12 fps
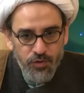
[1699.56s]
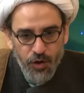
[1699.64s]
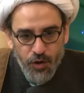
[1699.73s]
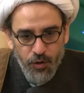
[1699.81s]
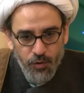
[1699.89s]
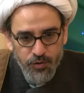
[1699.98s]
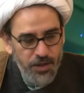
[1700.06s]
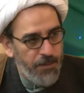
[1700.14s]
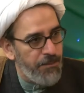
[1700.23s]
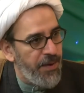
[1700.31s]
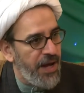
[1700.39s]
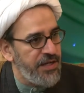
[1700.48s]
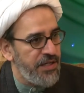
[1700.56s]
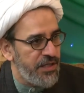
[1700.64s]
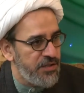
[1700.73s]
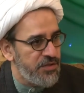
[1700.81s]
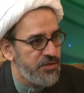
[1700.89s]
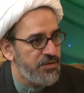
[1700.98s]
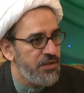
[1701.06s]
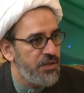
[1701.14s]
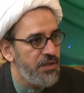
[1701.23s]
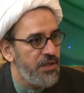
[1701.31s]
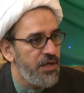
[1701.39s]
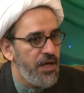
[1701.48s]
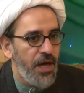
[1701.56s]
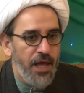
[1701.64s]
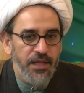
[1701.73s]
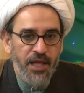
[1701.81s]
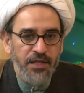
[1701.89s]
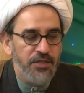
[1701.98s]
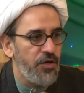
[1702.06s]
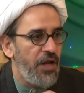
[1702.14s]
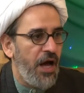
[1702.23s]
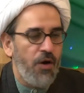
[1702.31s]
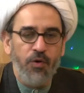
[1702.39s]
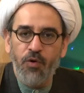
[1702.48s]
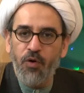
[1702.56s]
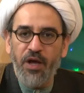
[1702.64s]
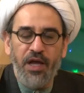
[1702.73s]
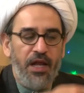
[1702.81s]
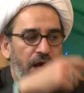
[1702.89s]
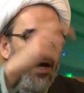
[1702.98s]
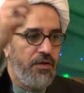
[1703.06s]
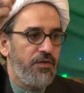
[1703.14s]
the close companions, and then he said, now go elan,